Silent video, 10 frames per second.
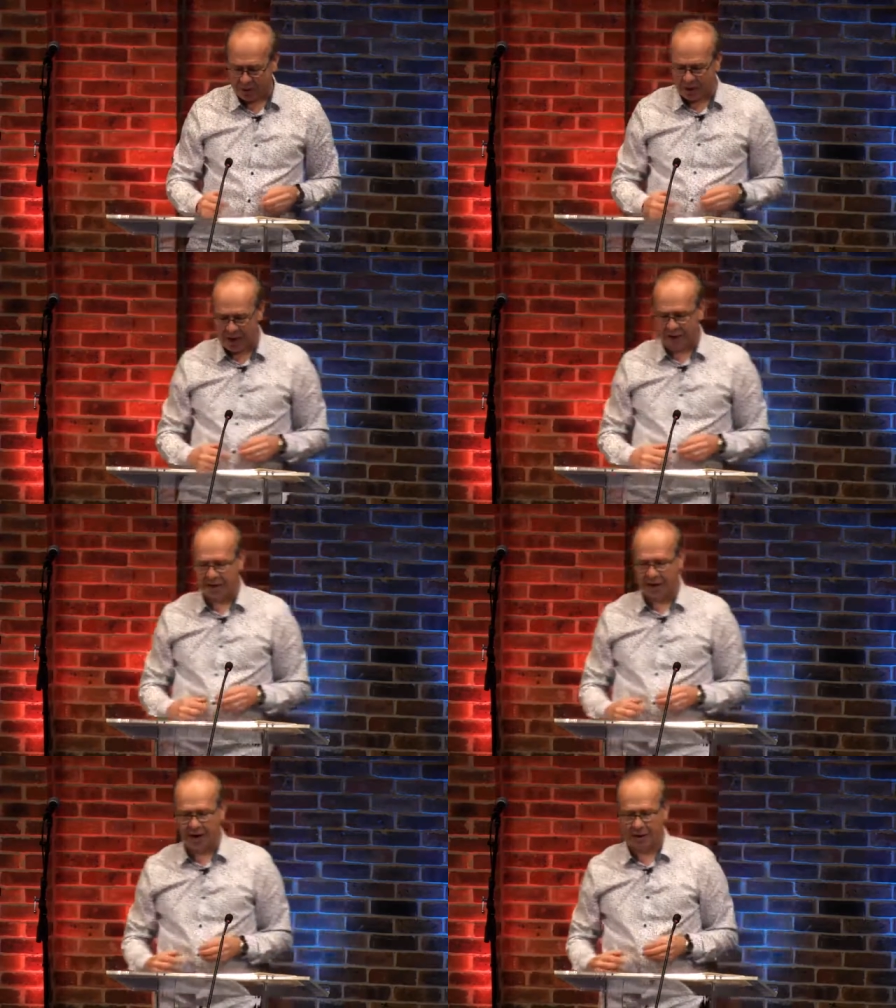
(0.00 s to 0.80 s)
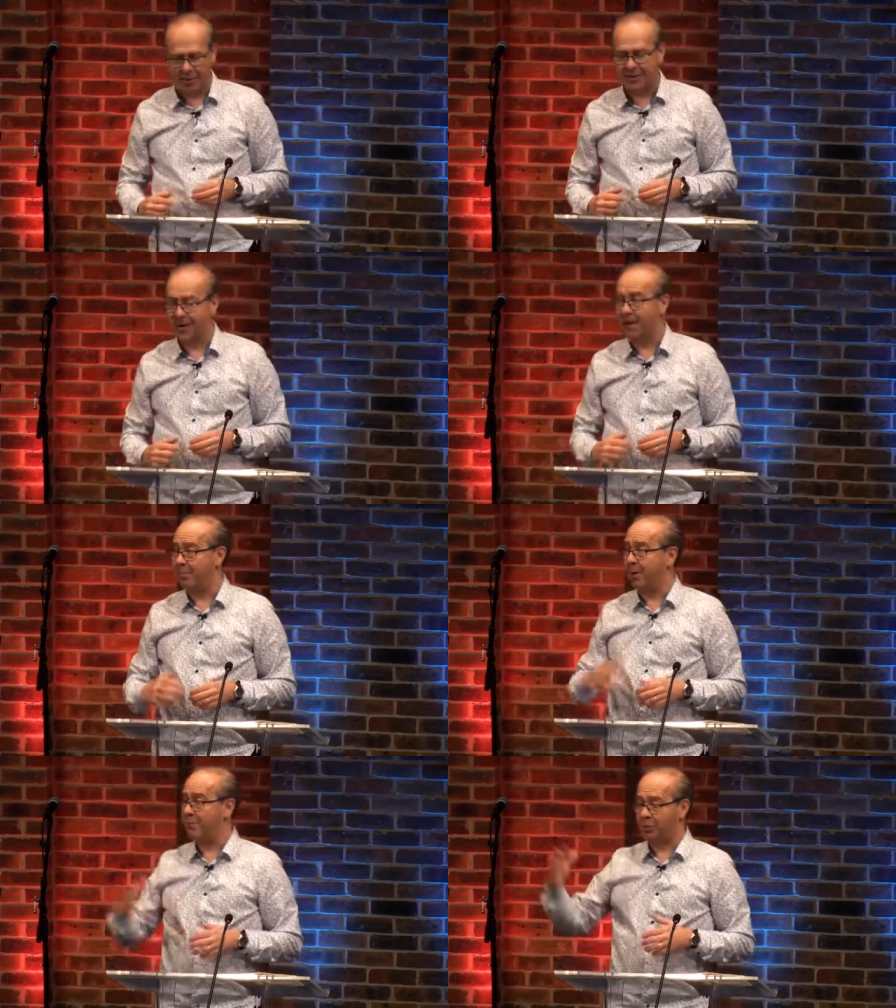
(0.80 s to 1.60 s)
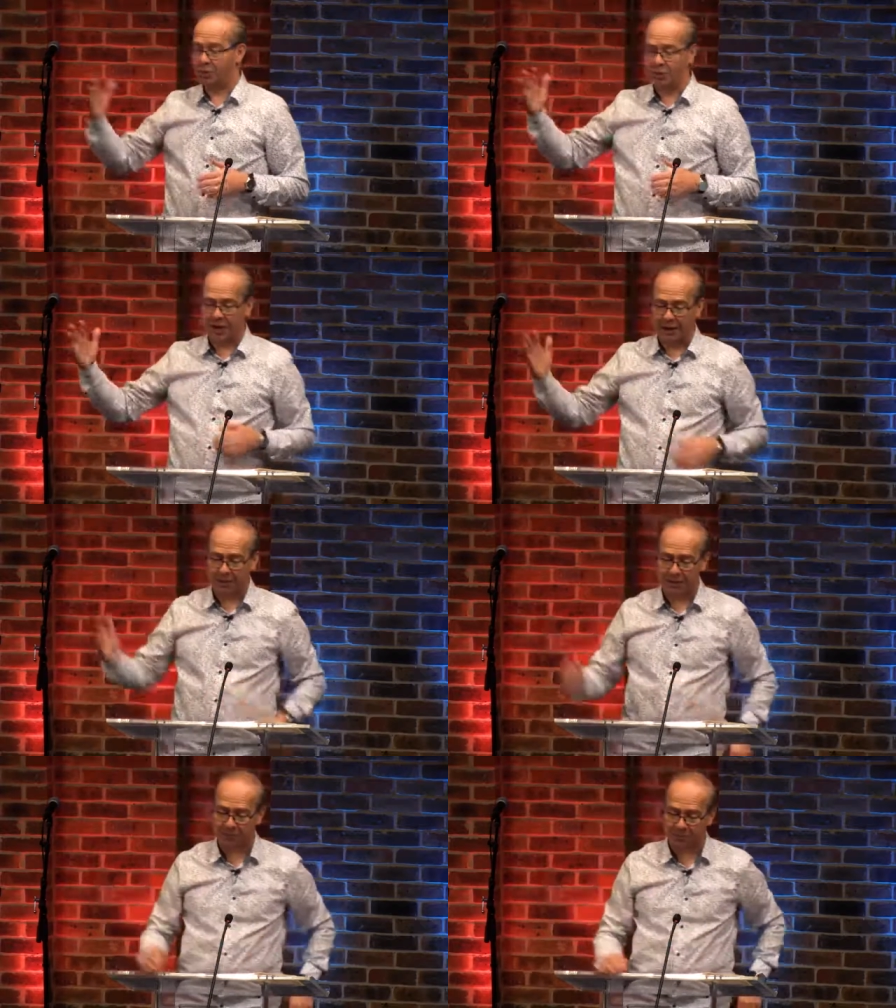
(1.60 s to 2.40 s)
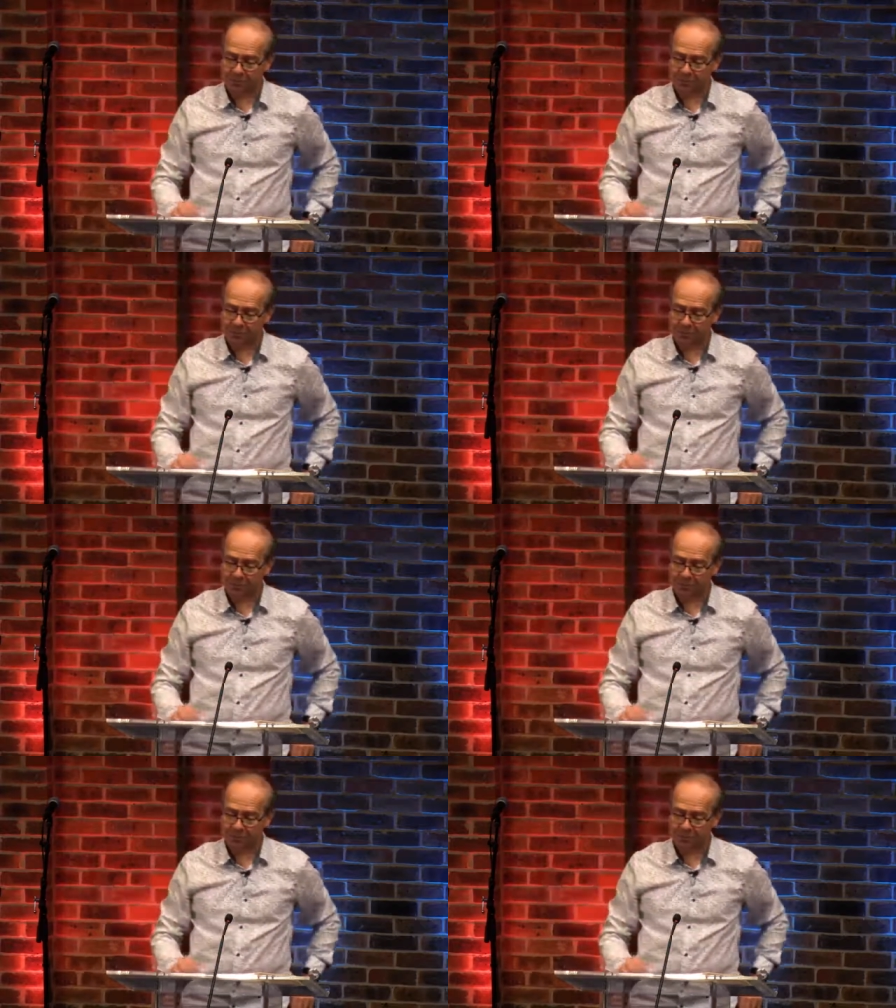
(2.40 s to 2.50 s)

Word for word: away under the cupboard and being brought out.